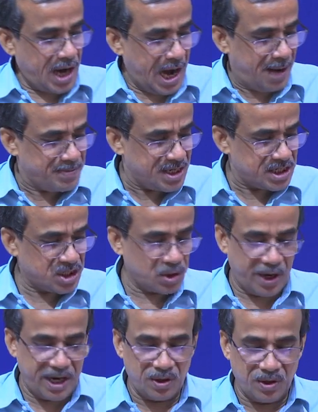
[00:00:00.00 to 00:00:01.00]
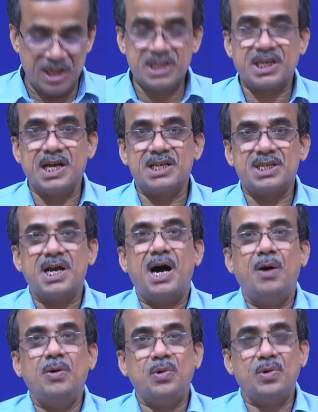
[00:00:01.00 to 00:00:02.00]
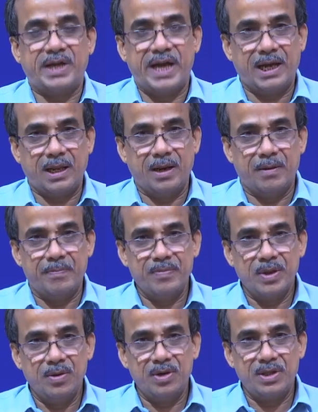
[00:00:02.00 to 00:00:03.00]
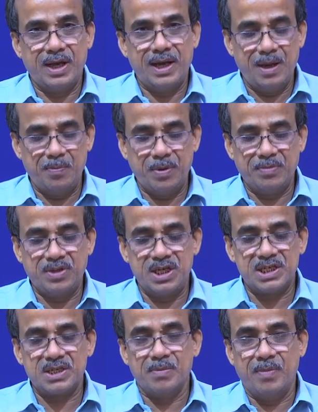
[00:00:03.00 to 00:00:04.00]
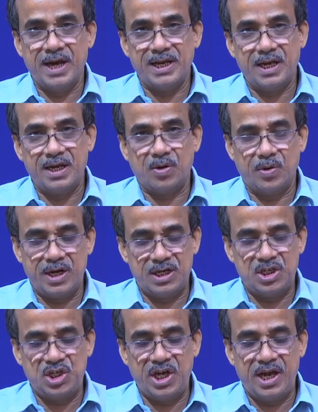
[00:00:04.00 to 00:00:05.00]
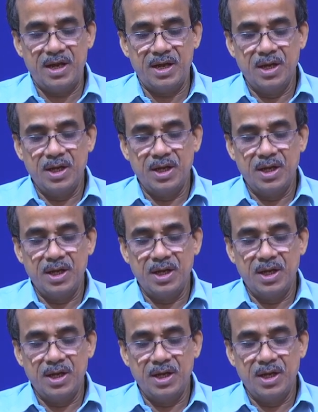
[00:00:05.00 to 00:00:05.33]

I am just going to discuss how to tackle with the help of this binary coded GA